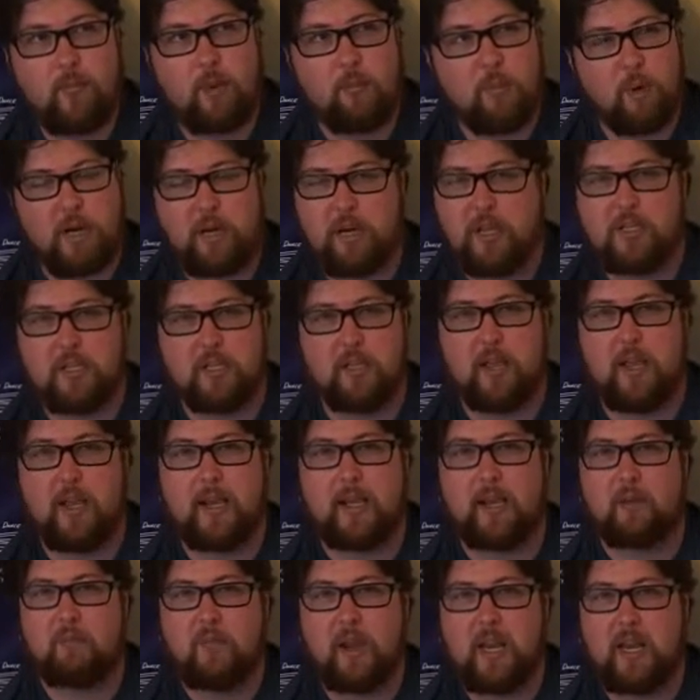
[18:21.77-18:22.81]
But it isn't
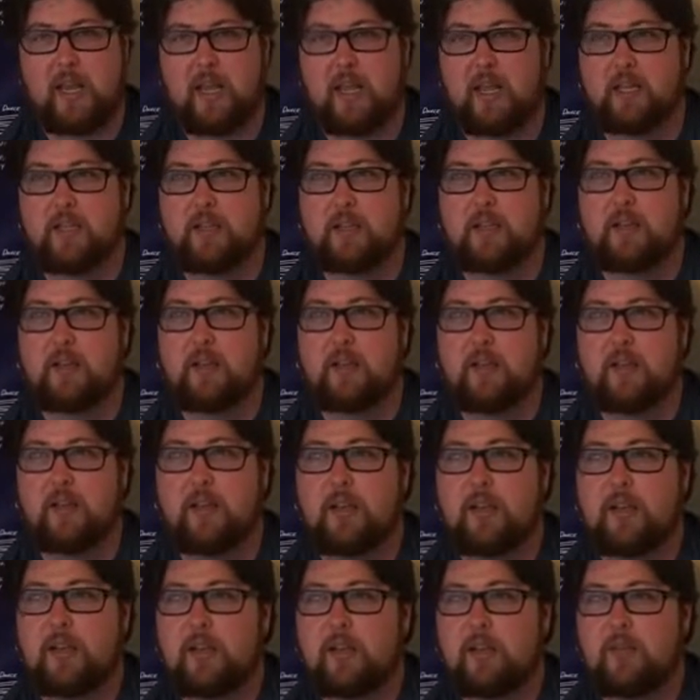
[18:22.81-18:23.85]
like an immediate
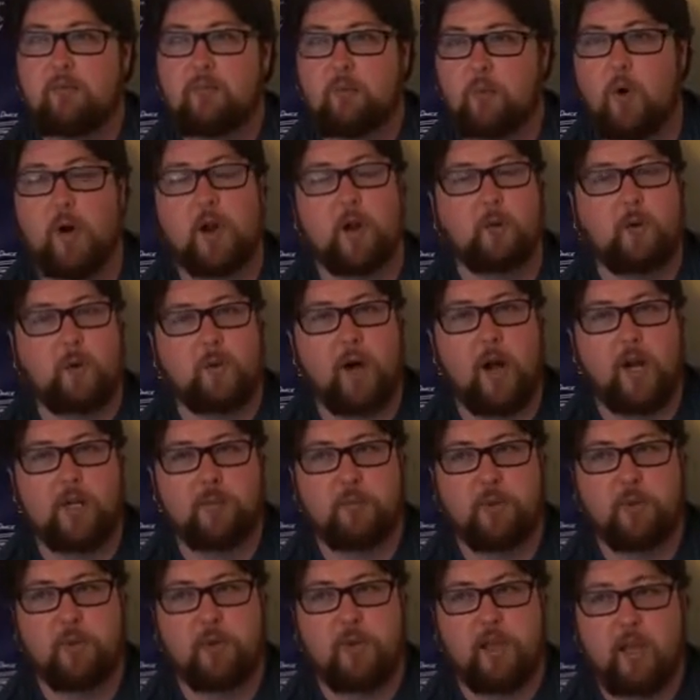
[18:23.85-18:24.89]

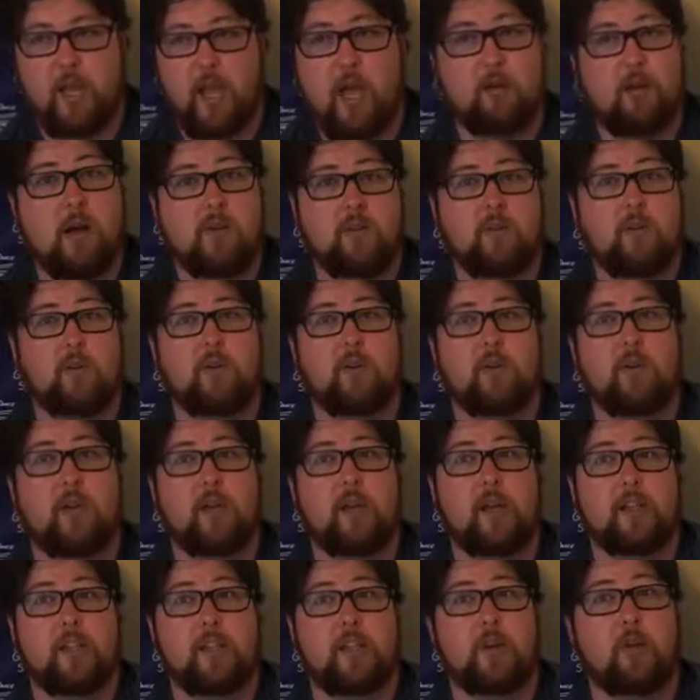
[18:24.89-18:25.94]
want-to-rewatchability. However,
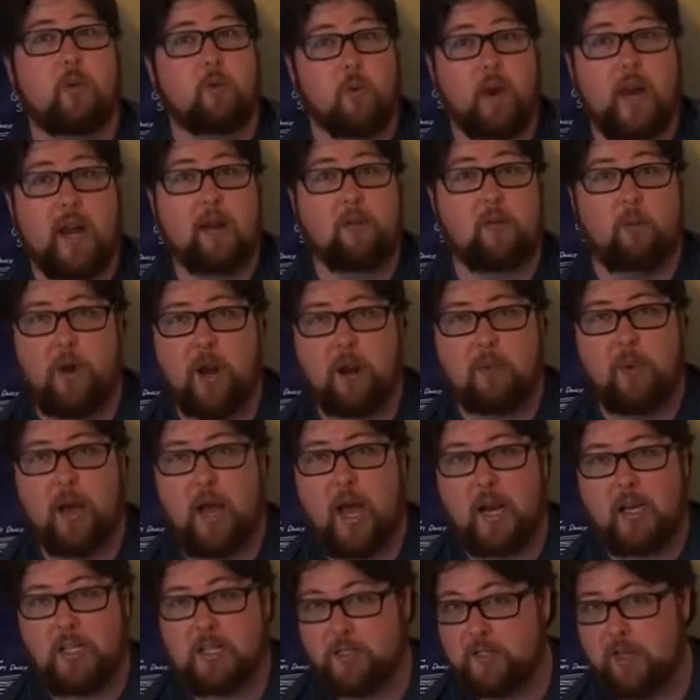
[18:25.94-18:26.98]
it's a great
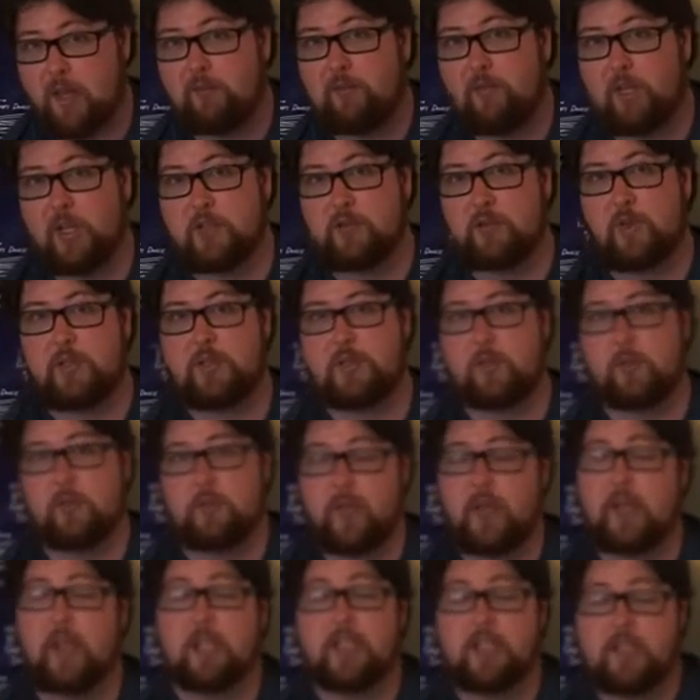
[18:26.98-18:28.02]
Redbox Netflix rental.
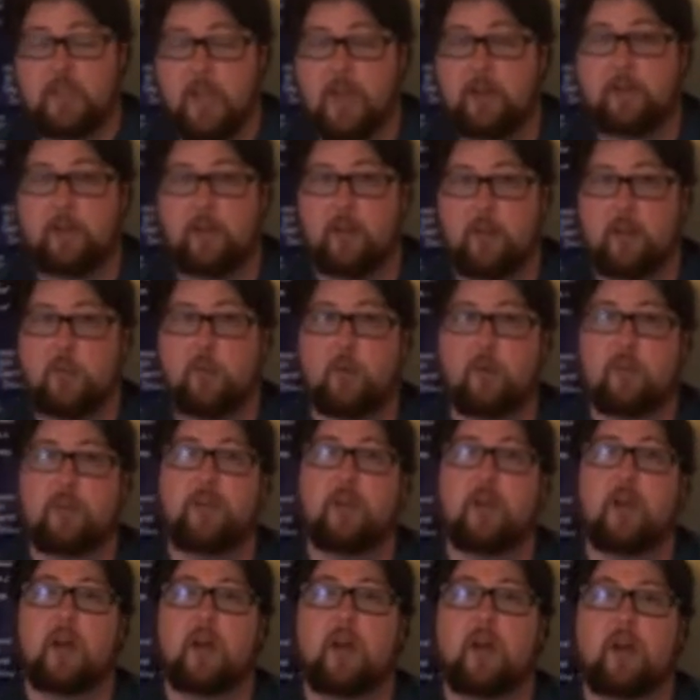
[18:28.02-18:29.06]
Like, it's definitely
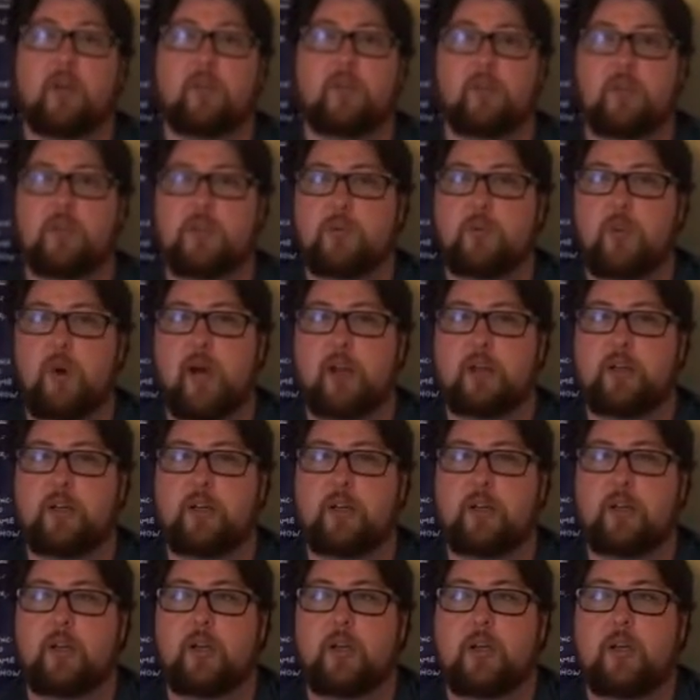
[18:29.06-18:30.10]
worth a first
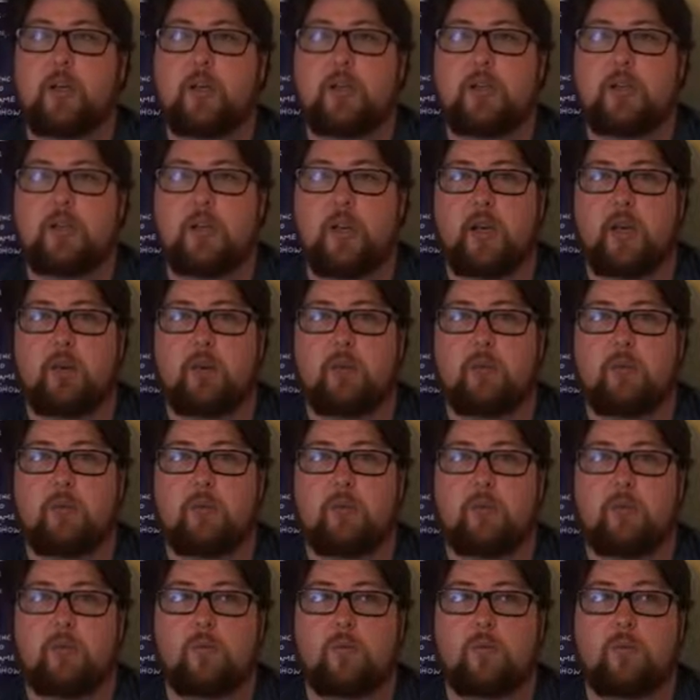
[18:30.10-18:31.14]
watch. So,
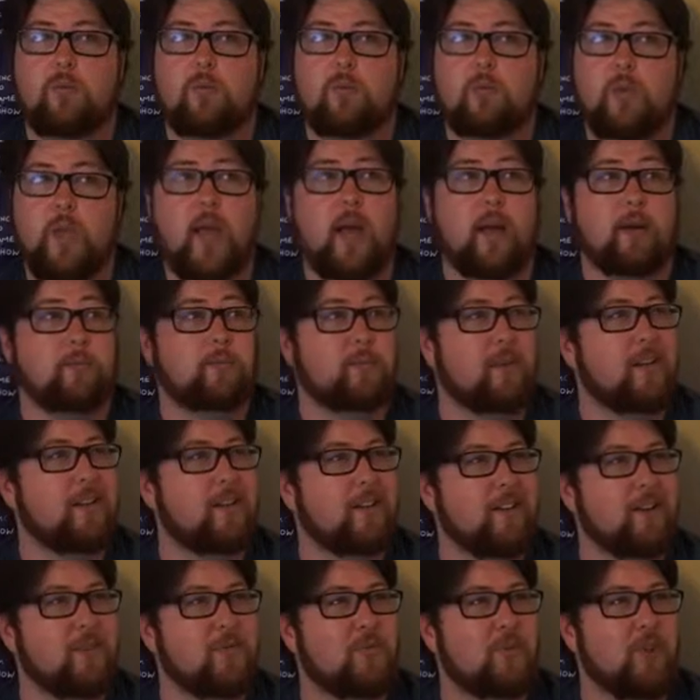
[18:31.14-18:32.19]
yeah,
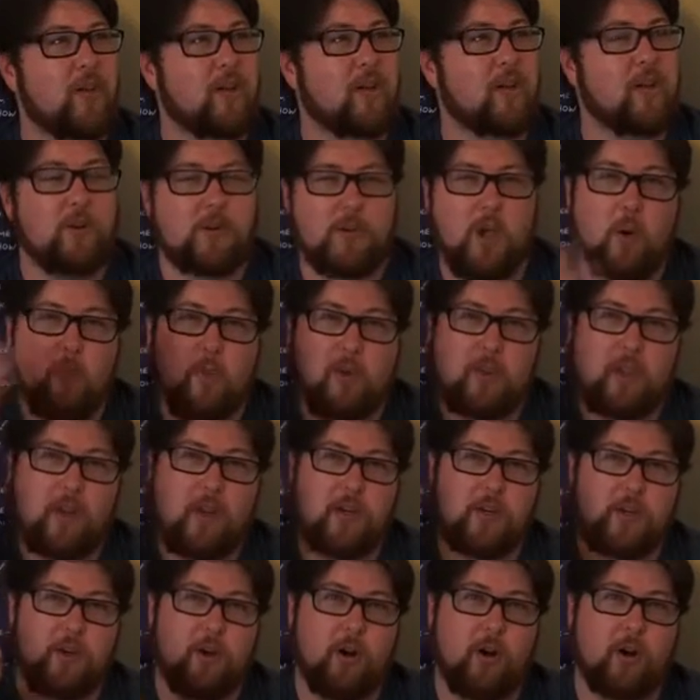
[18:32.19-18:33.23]
good flick. Here's hoping that
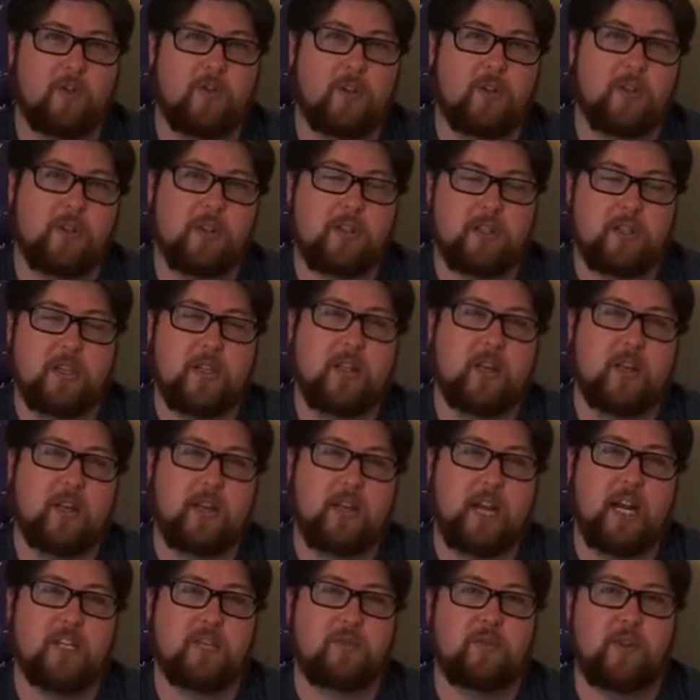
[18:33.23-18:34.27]
Andrew Garfield's
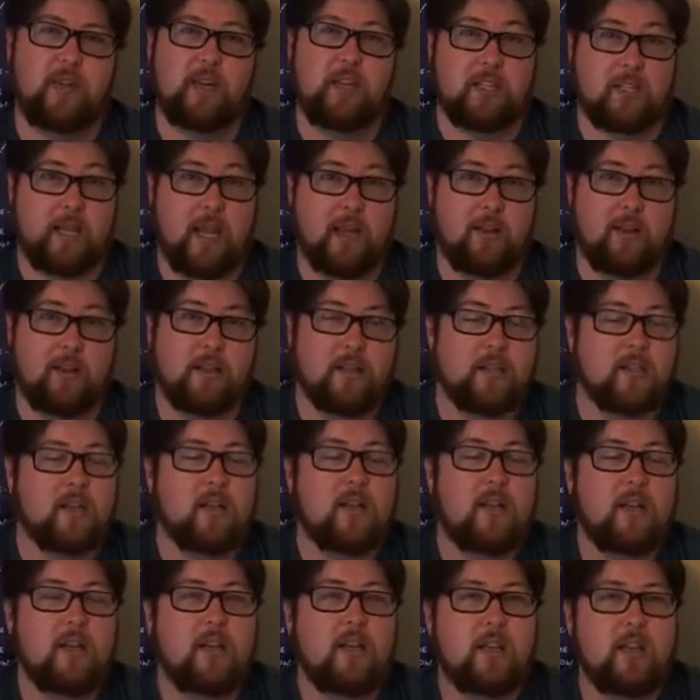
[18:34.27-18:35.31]
next flick, Silence,
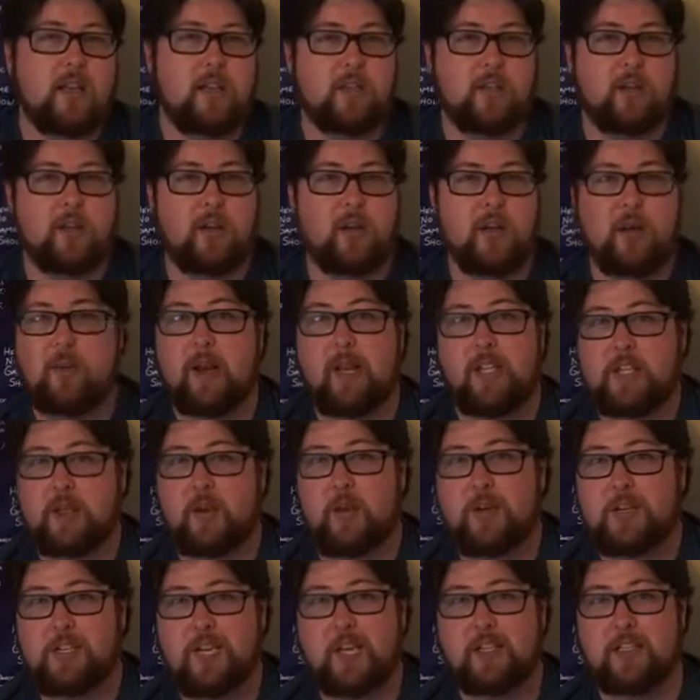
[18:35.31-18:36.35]
is good. I mean, it's
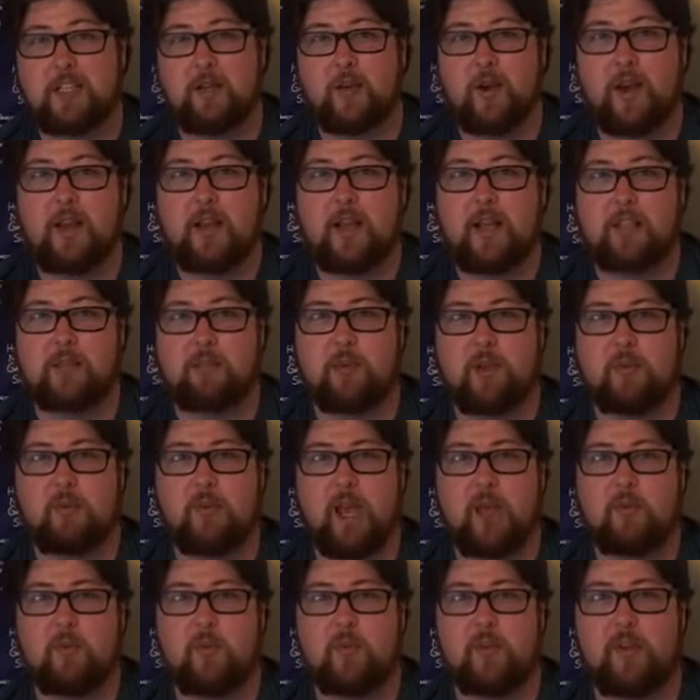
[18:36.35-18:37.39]
Scorsese, right? He hasn't made a
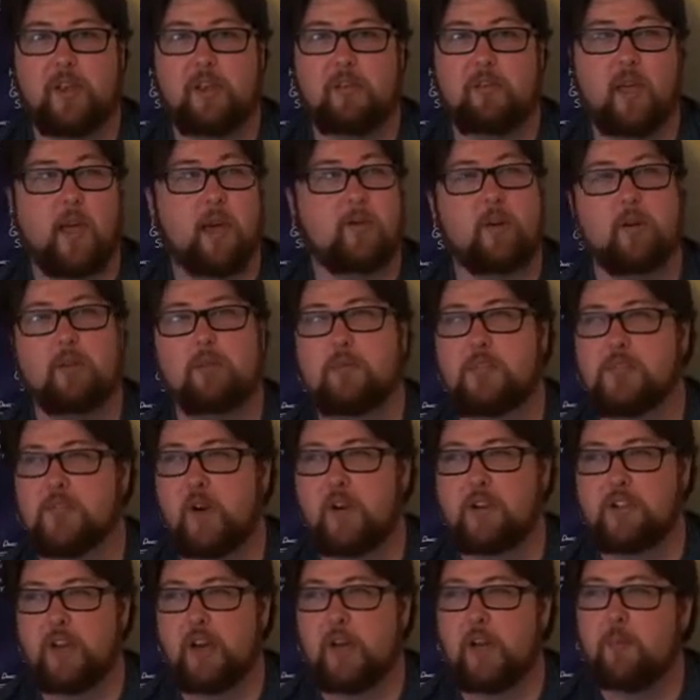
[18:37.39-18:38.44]
bad movie ever, as
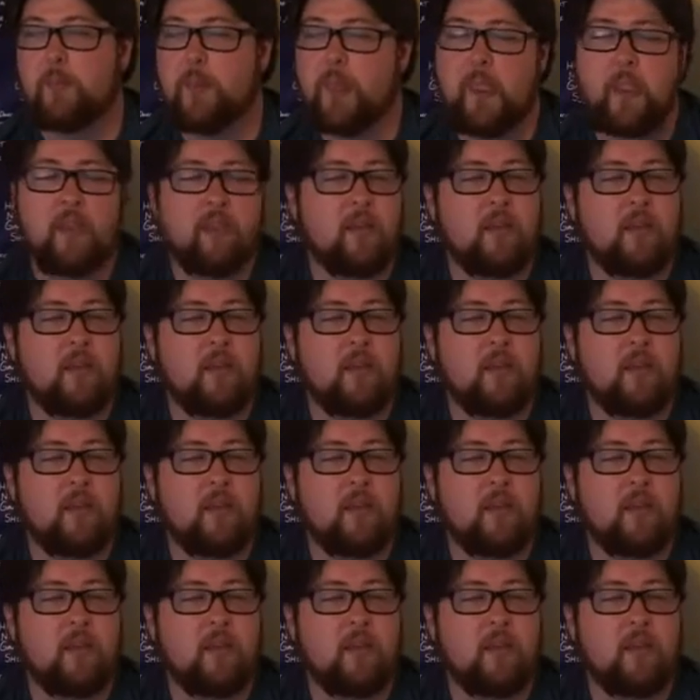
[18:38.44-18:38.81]
far as I know.